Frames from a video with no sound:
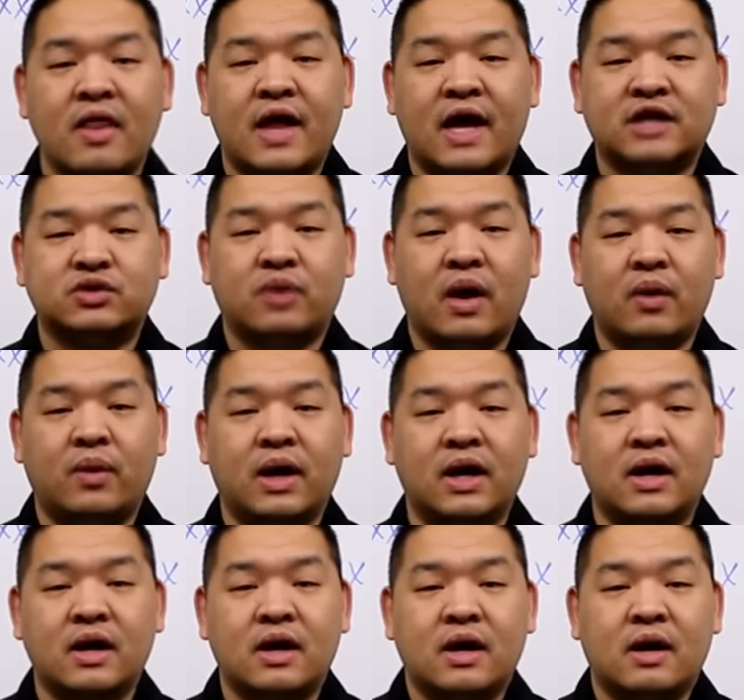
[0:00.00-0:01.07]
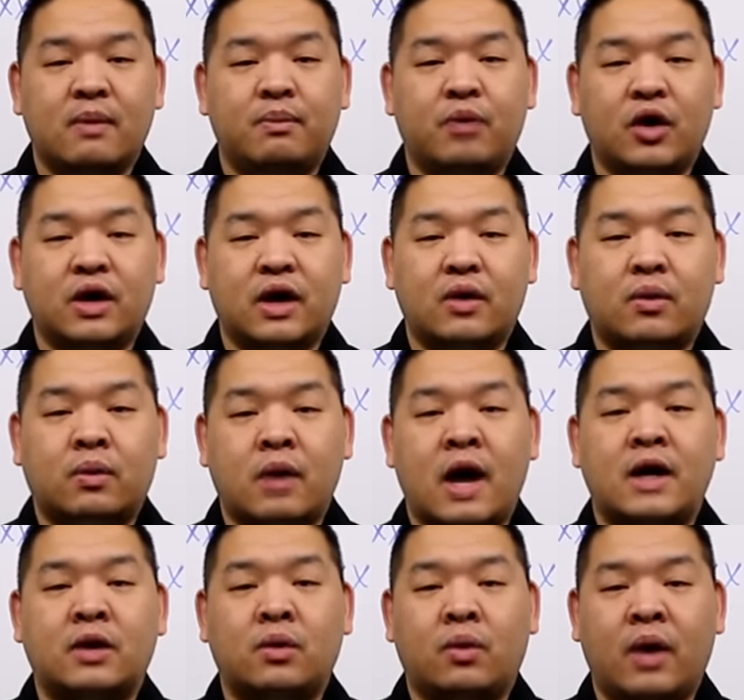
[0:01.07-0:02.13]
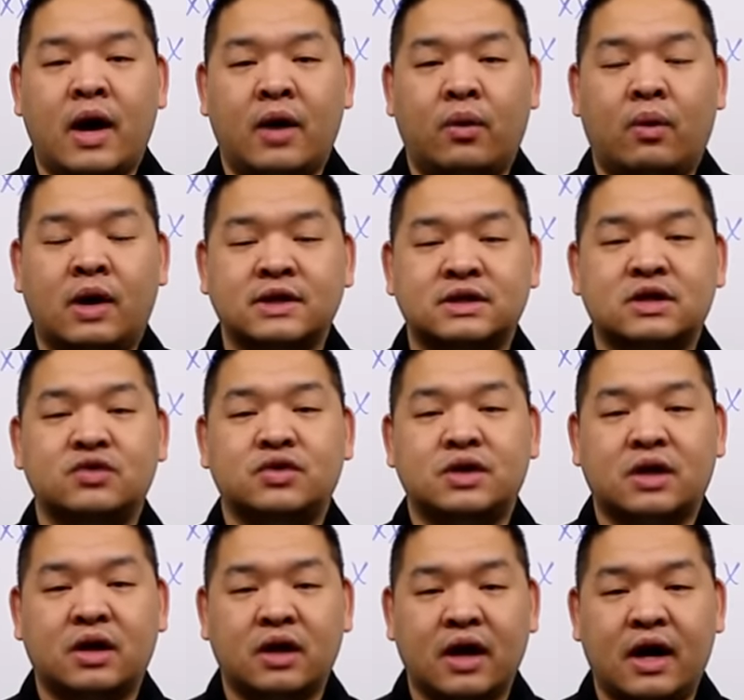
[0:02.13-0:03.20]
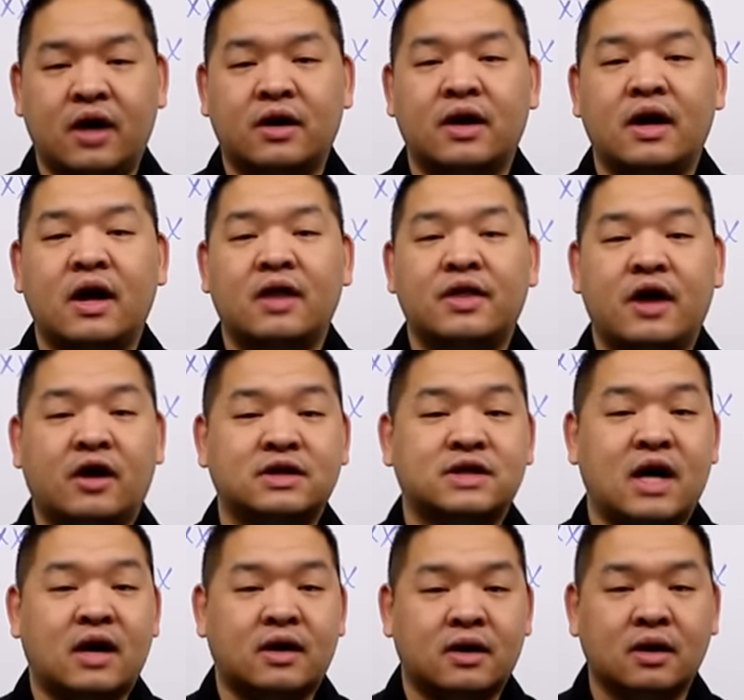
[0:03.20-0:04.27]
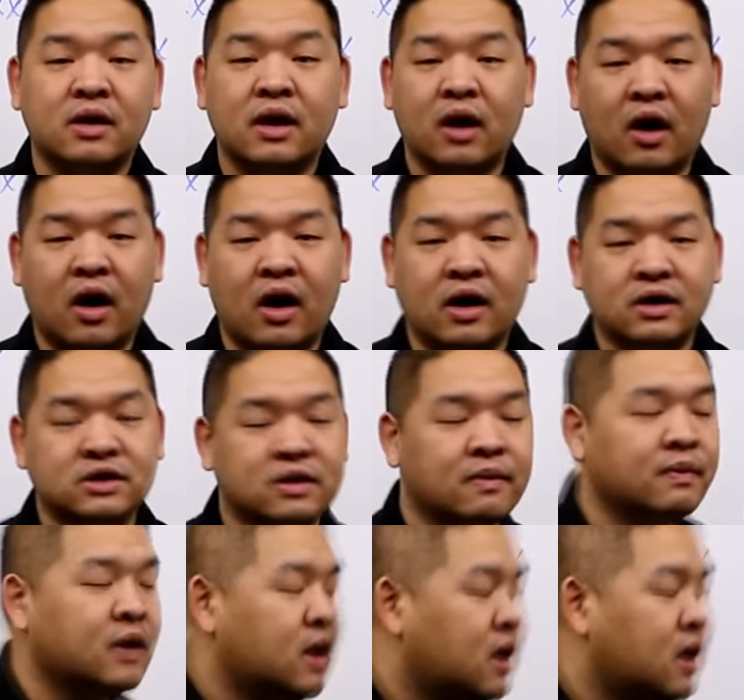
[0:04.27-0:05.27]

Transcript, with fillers: That's why we book it right away. Once they're declared, they're technically ours